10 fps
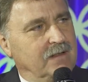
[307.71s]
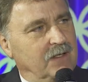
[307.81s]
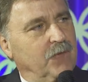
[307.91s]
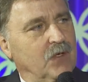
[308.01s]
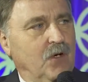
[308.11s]

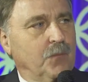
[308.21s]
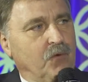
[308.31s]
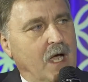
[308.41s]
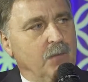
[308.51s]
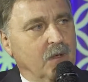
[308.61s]
difficult
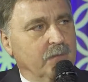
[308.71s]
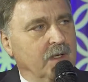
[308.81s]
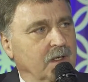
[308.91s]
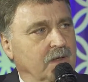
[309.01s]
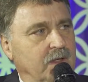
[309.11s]
problem
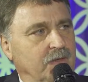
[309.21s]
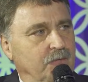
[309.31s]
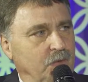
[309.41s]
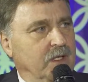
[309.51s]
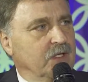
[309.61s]
that the
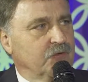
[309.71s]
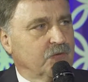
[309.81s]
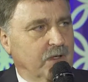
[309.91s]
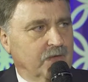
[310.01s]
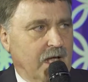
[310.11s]
food
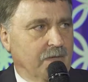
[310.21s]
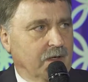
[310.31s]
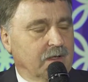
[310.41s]
industry is having,